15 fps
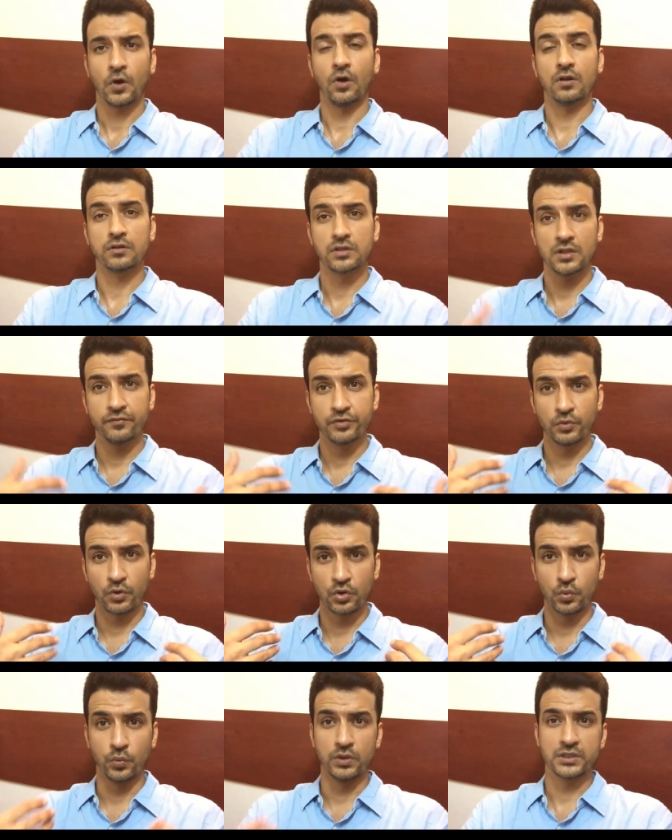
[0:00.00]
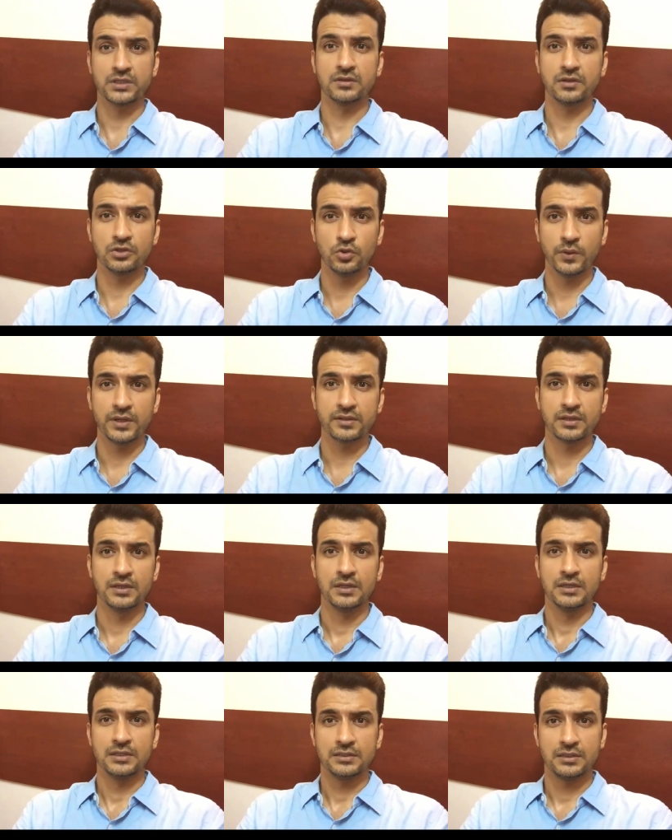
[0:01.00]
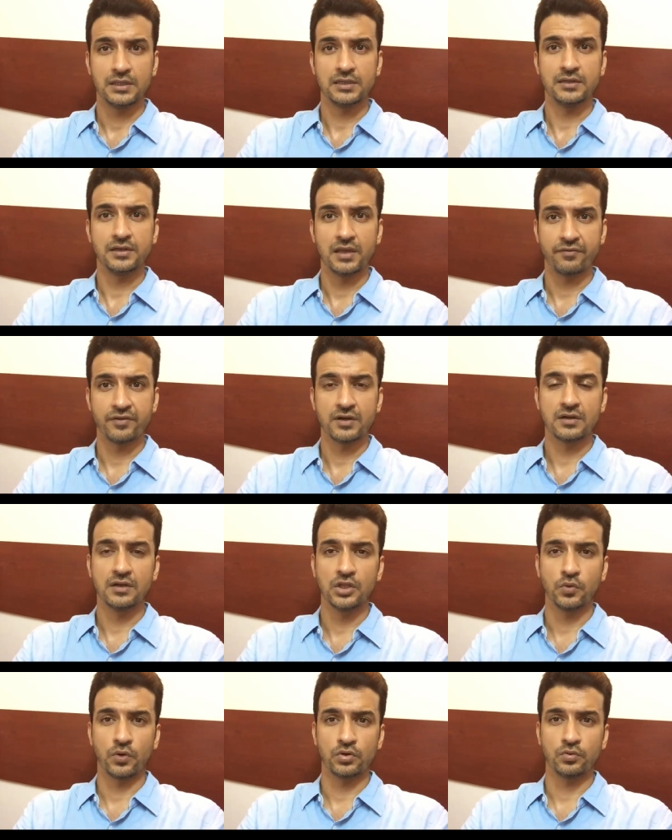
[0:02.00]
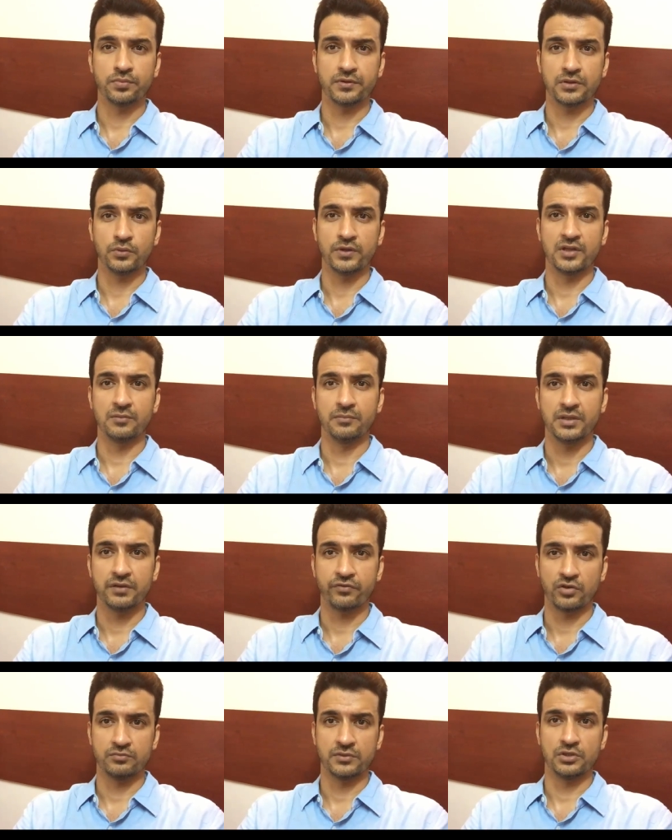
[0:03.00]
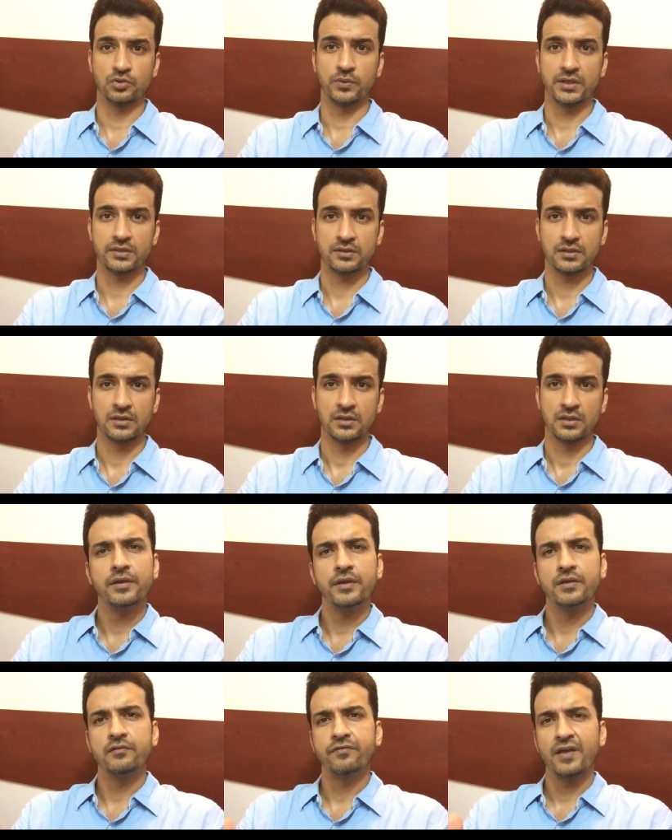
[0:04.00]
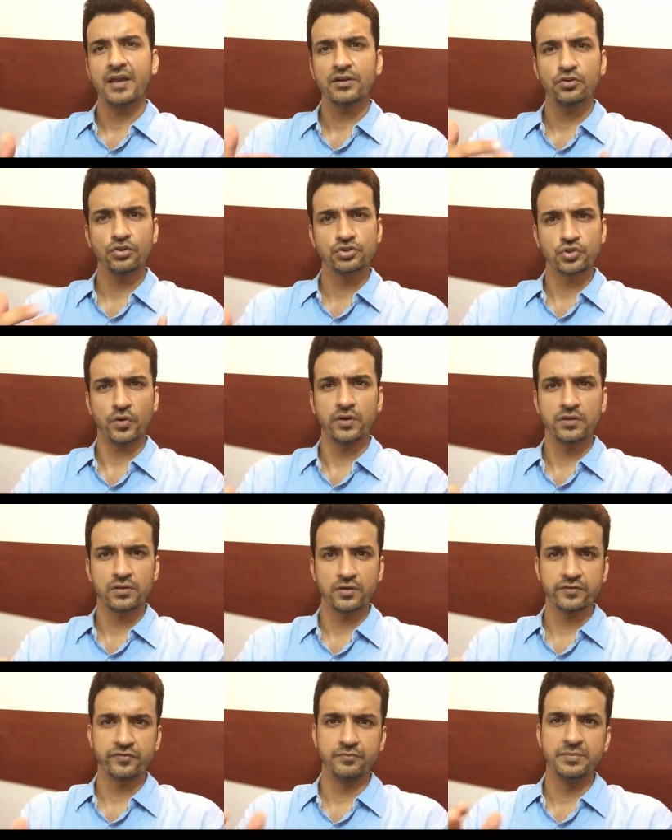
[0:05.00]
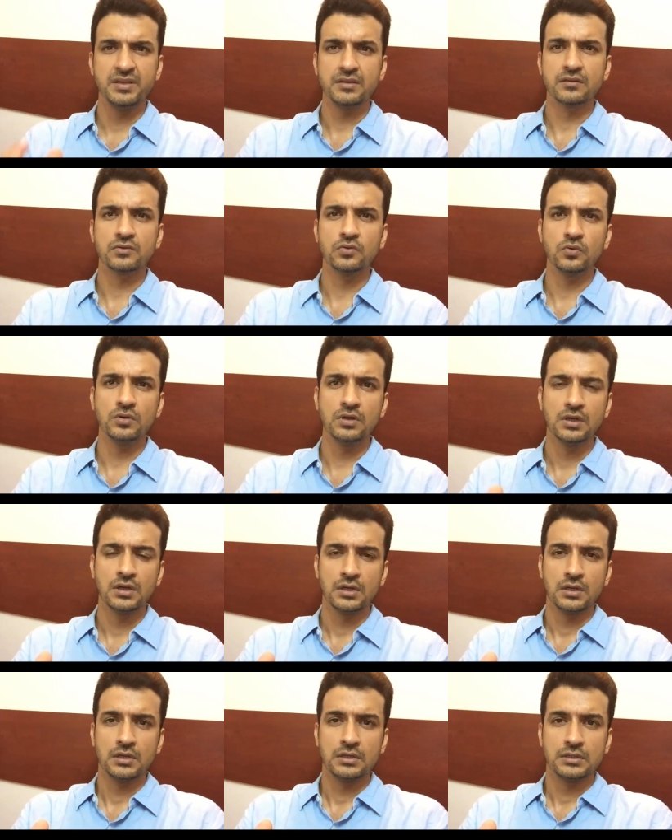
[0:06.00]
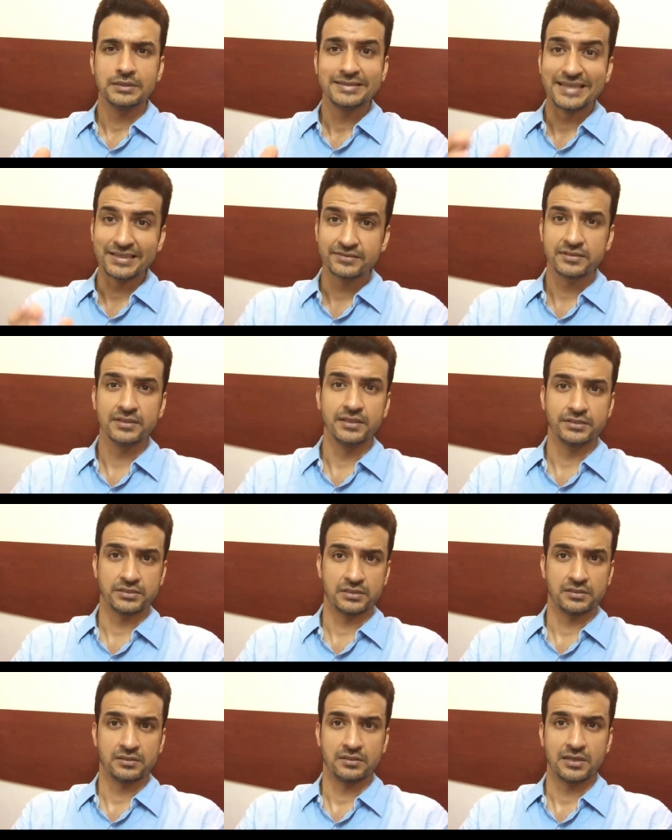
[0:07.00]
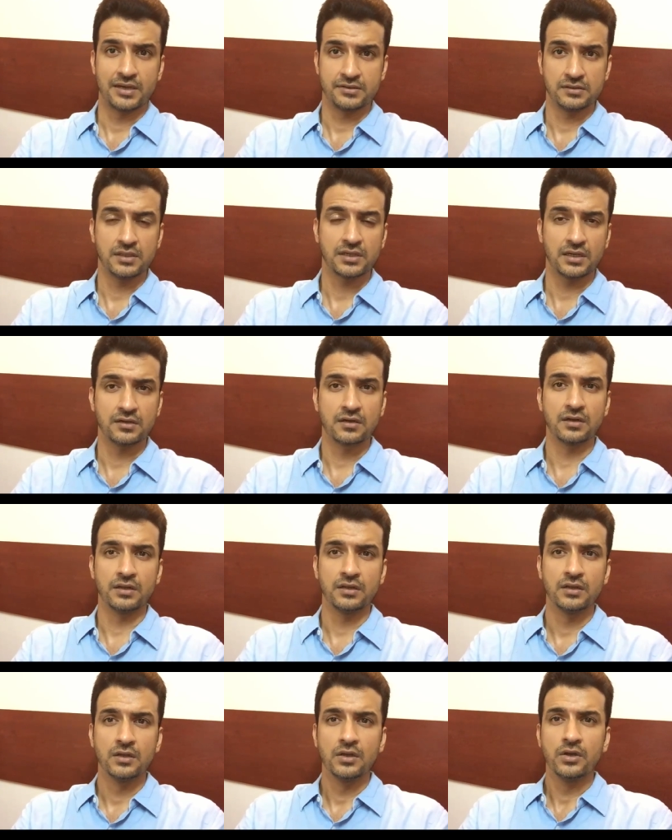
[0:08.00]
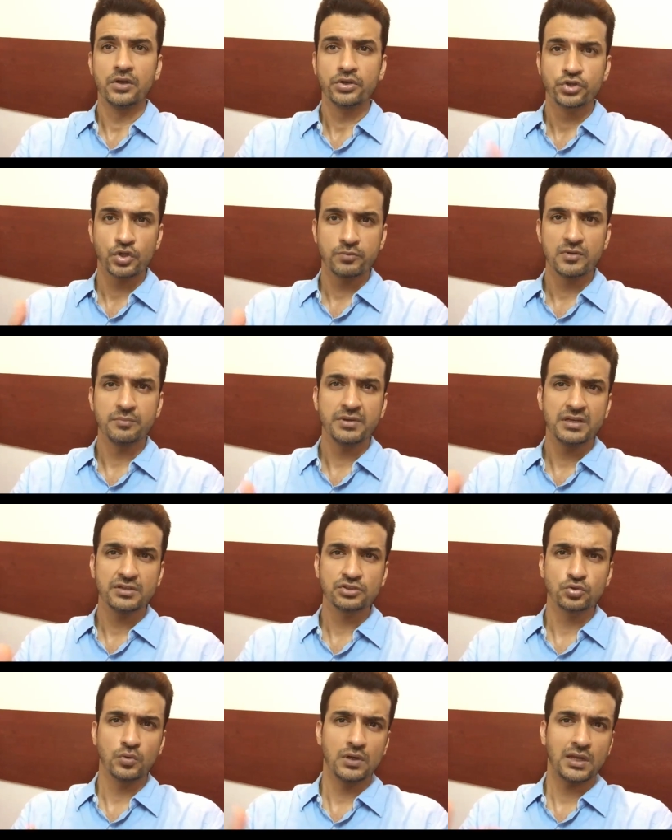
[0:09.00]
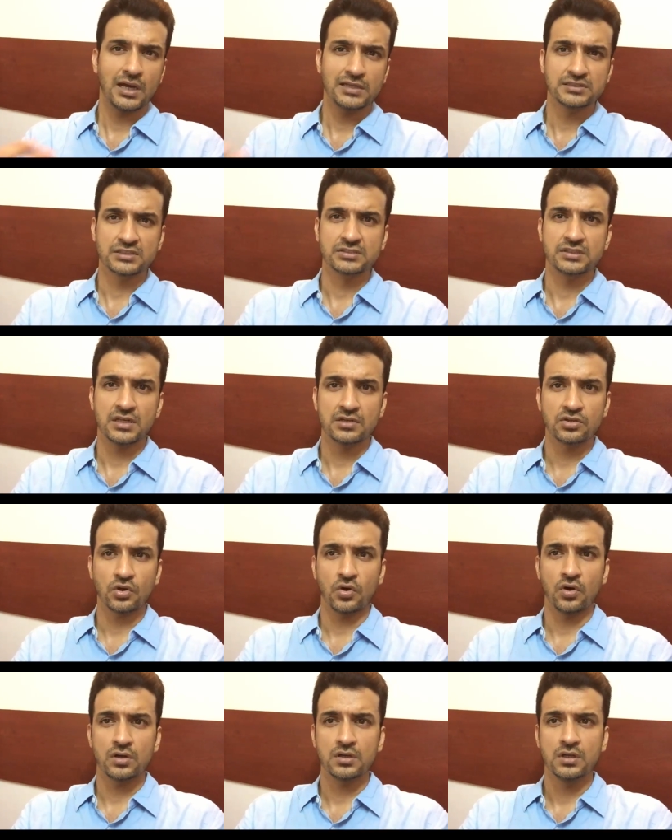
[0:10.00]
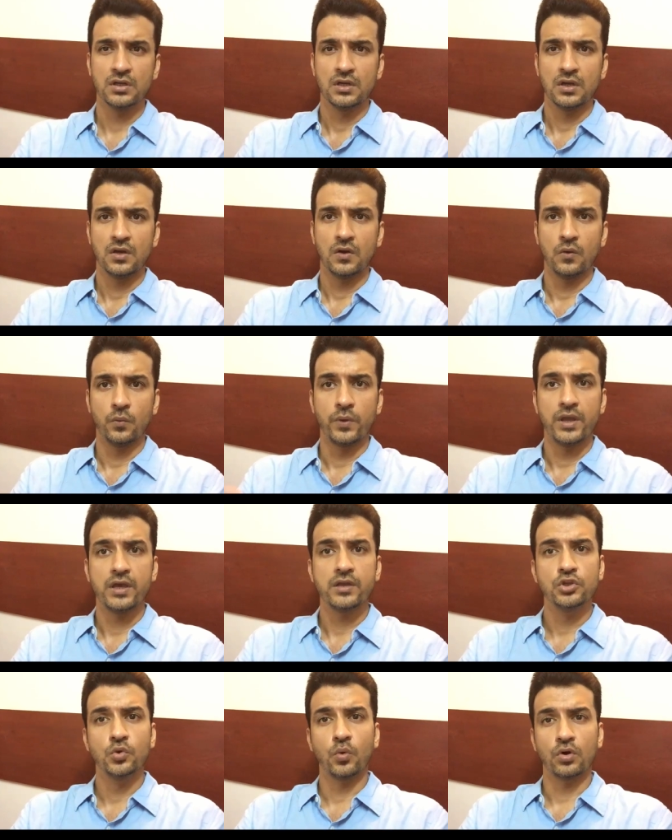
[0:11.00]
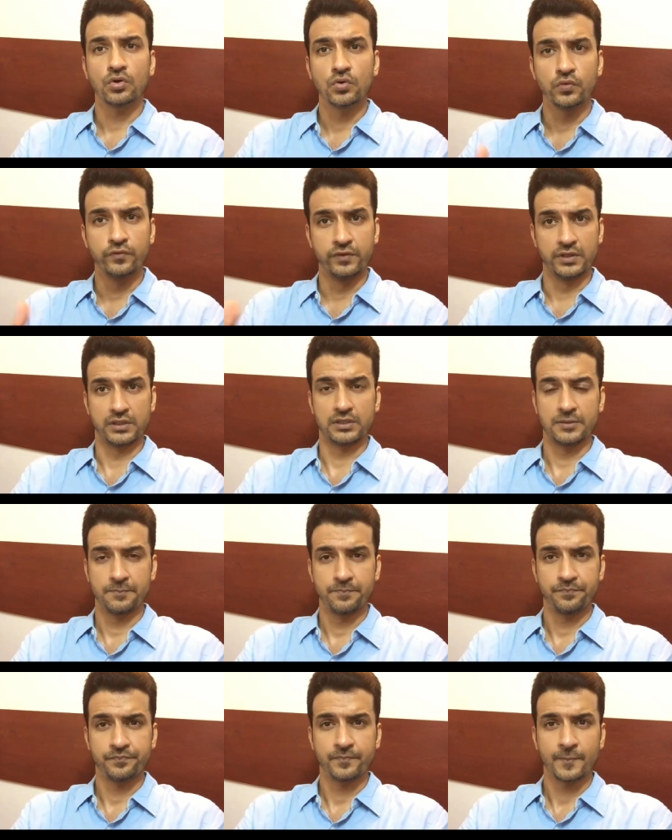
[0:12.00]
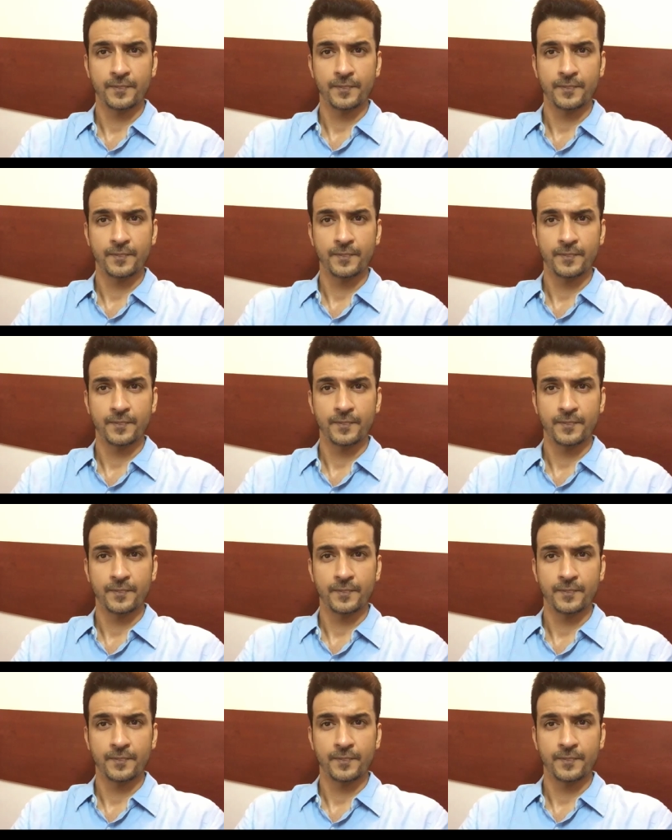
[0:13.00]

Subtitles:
Also, if you want to work in the US, then definitely you want to pursue an MBA from the US. In fact, your choice of B school destination, as in the country, should be based to a large extent on where you want to work.